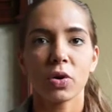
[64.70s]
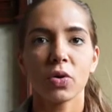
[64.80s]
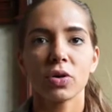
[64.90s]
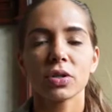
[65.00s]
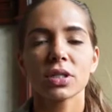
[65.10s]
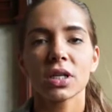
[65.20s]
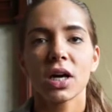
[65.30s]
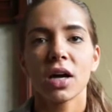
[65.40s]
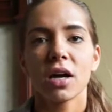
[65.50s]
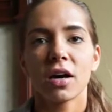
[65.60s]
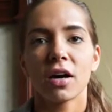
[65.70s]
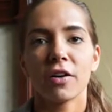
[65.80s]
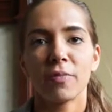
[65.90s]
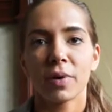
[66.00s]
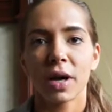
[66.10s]
goals
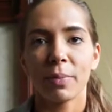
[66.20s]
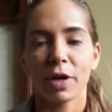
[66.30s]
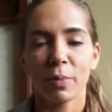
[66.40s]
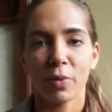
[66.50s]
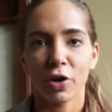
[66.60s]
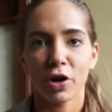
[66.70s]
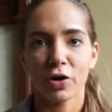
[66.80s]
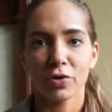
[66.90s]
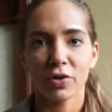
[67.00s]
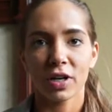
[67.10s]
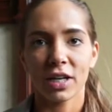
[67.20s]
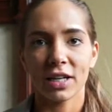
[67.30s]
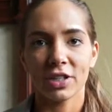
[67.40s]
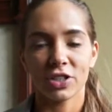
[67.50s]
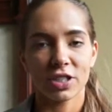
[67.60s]
of becoming a pro
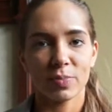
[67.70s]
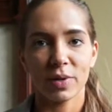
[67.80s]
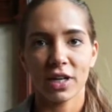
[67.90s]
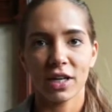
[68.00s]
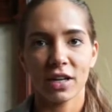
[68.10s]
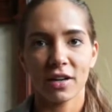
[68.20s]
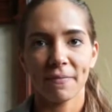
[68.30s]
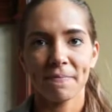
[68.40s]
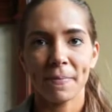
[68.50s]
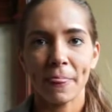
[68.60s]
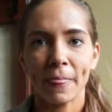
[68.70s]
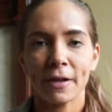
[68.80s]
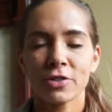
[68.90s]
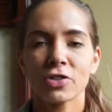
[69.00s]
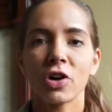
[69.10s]
and just being
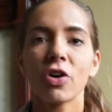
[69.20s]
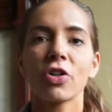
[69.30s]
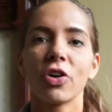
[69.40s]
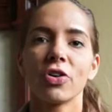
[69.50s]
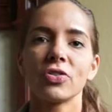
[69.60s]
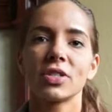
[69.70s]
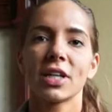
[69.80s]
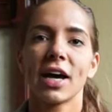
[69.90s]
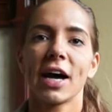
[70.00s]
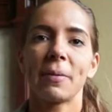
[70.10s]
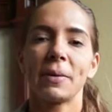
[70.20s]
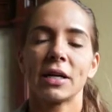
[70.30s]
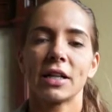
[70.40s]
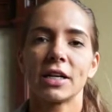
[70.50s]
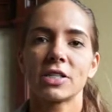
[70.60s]
so close to that
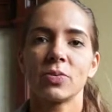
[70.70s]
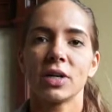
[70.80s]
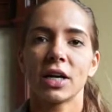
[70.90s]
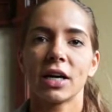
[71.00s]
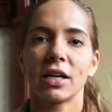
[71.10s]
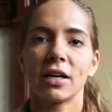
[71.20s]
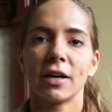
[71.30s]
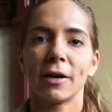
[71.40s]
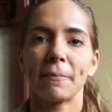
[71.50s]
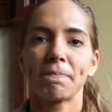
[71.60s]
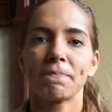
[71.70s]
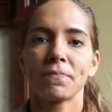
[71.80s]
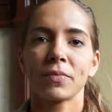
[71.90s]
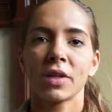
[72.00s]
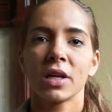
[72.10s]
happening last weekend,
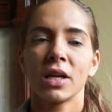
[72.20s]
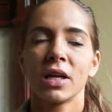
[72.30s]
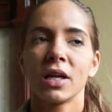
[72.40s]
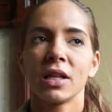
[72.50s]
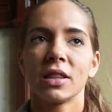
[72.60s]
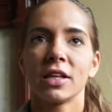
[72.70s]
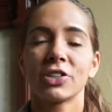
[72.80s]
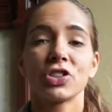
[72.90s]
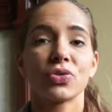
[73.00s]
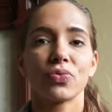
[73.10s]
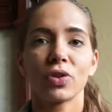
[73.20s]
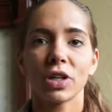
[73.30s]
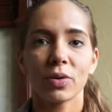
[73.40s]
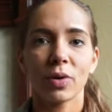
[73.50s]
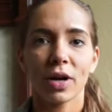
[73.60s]
that's just
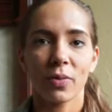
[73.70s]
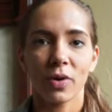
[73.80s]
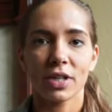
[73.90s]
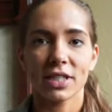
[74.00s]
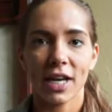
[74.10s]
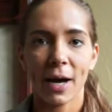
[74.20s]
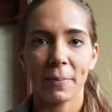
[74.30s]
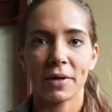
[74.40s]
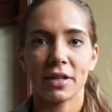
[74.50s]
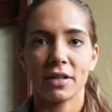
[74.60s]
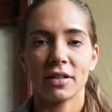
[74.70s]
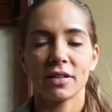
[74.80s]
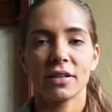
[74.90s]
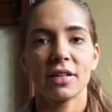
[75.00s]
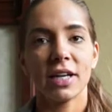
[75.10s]
really what I want to happen
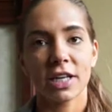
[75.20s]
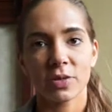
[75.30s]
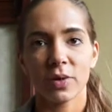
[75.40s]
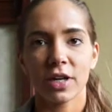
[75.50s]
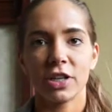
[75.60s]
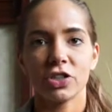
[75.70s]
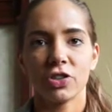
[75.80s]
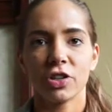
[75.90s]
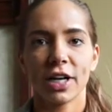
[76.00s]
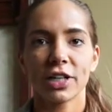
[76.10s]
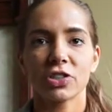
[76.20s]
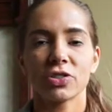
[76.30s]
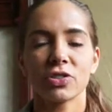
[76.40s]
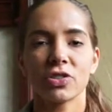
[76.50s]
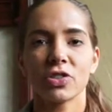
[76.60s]
next weekend at Junior
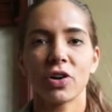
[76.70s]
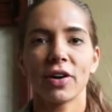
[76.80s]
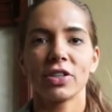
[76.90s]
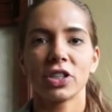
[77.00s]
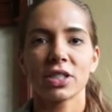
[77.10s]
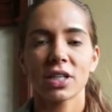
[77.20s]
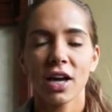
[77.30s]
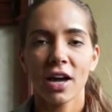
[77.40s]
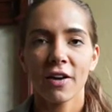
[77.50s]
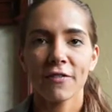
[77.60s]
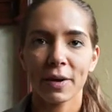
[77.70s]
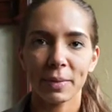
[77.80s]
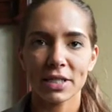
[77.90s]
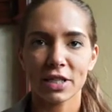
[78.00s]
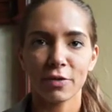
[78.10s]
Nationals. And so I just found
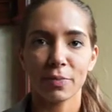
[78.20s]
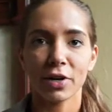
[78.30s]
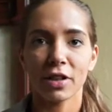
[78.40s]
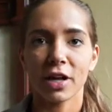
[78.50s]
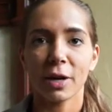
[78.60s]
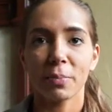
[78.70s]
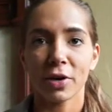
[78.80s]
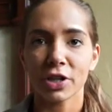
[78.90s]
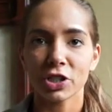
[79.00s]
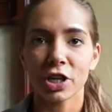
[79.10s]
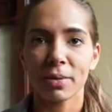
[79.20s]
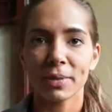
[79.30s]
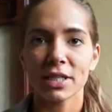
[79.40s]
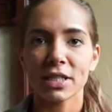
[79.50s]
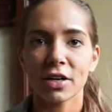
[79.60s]
myself putting a lot of pressure on
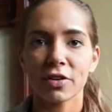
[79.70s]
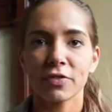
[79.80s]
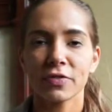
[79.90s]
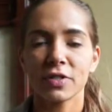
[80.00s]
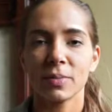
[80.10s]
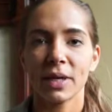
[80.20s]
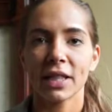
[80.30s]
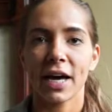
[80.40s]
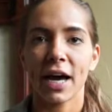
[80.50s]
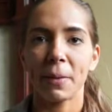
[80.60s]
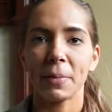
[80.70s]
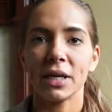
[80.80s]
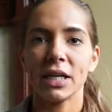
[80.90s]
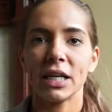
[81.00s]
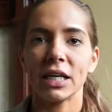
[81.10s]
myself to make that
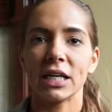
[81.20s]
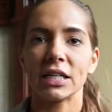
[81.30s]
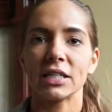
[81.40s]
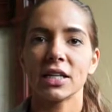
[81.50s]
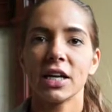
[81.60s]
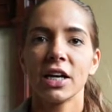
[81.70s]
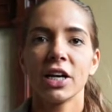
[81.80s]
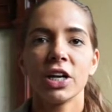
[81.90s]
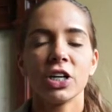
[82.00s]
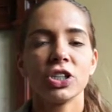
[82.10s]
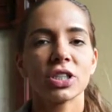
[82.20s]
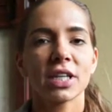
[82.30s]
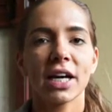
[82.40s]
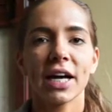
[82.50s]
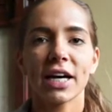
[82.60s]
happen, and just
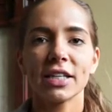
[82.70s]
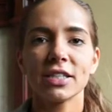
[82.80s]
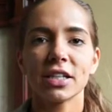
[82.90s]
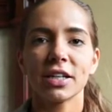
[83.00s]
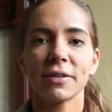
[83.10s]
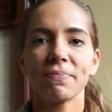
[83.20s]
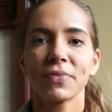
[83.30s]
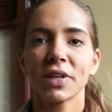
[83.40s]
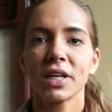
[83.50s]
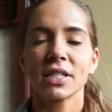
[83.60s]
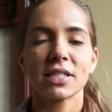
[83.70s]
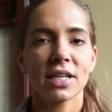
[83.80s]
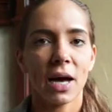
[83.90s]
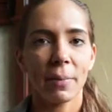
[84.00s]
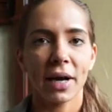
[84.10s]
kind of had to
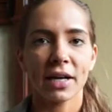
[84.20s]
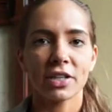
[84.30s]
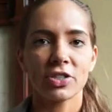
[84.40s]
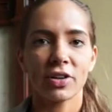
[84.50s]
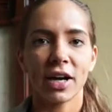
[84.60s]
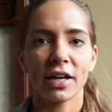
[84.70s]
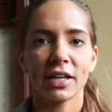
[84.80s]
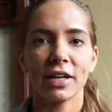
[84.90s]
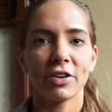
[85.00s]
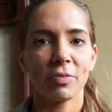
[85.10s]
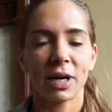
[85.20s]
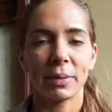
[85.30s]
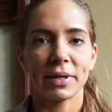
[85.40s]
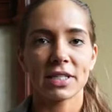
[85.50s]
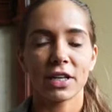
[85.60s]
snap back into reality and remind
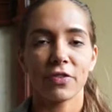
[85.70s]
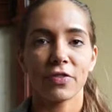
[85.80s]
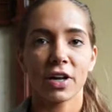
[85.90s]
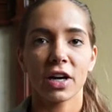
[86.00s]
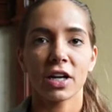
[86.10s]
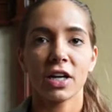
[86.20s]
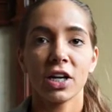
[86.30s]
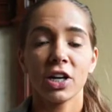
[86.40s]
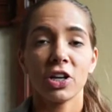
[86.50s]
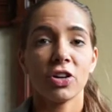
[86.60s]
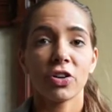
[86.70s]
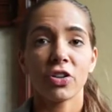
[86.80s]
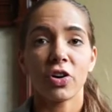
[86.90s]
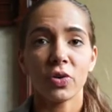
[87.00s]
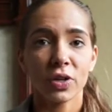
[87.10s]
myself that, you know,
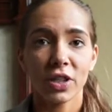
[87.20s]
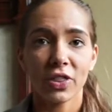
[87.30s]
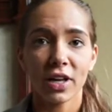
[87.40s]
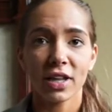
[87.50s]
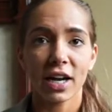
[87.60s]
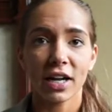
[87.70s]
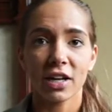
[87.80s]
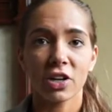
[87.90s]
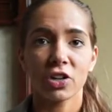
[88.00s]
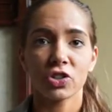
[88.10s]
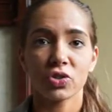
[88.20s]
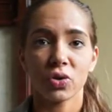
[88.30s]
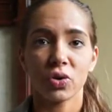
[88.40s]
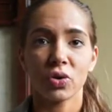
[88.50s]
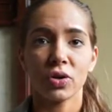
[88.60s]
the only thing that I can
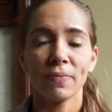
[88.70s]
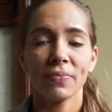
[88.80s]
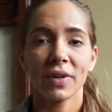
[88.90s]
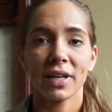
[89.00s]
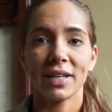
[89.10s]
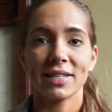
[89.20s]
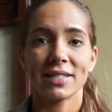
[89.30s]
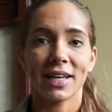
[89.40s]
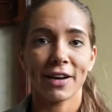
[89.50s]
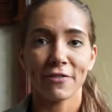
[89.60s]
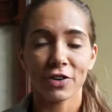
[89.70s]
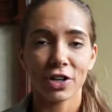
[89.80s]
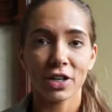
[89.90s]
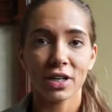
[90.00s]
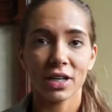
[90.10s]
control is the
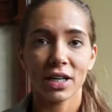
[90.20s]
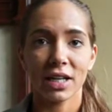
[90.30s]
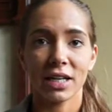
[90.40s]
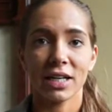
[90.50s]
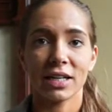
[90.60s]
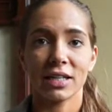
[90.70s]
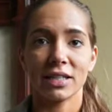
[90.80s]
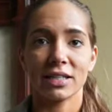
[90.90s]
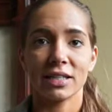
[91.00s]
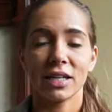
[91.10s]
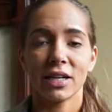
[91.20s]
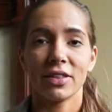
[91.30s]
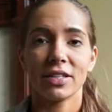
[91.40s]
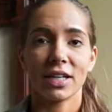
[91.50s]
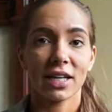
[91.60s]
effort and
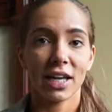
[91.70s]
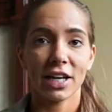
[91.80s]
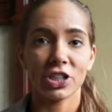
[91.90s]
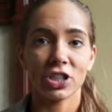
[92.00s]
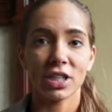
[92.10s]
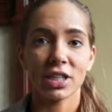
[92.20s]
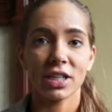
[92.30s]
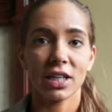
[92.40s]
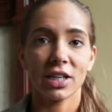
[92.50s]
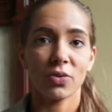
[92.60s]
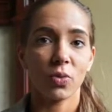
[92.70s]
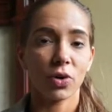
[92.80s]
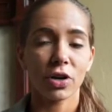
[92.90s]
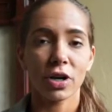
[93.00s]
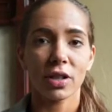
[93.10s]
the dedication and
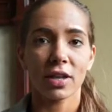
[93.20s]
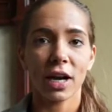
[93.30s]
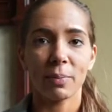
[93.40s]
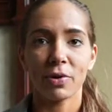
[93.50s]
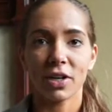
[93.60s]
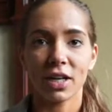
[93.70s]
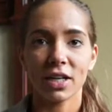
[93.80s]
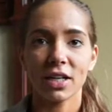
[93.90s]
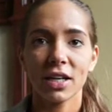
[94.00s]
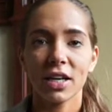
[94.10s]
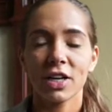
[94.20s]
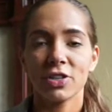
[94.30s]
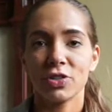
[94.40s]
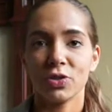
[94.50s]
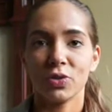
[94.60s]
work that I put in
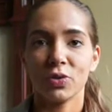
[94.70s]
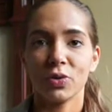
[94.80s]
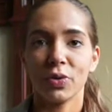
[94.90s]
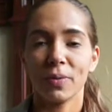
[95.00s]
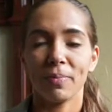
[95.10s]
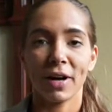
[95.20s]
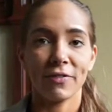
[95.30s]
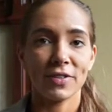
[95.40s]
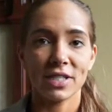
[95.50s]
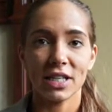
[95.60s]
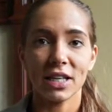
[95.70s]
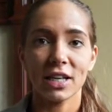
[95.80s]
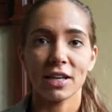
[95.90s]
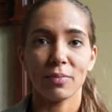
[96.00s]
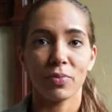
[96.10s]
to my physique
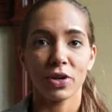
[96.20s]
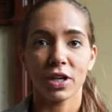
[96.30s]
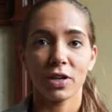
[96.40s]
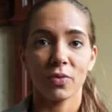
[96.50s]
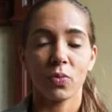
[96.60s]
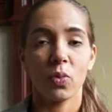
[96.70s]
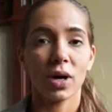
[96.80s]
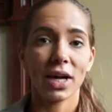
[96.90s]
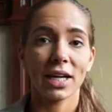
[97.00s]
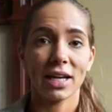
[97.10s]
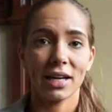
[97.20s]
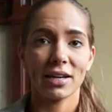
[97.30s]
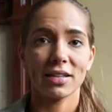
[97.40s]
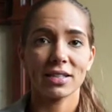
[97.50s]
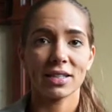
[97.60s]
and bringing what I
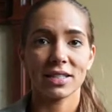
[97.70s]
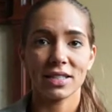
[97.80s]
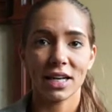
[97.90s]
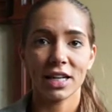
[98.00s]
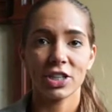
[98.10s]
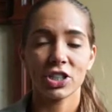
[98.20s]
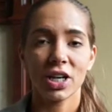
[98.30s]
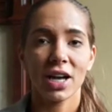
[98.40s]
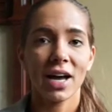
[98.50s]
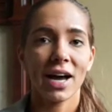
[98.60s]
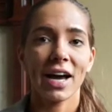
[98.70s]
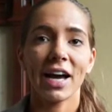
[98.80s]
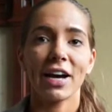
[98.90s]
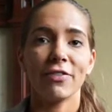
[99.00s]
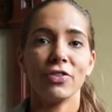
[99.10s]
can to the stage. I
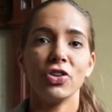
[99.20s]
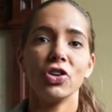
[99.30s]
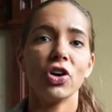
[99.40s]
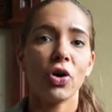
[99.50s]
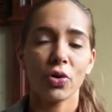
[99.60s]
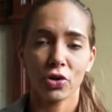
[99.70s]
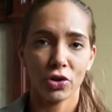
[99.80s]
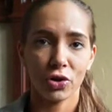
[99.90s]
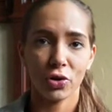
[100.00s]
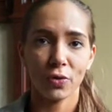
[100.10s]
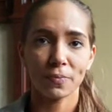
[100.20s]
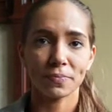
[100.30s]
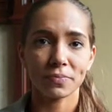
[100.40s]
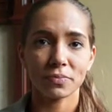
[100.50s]
have no clue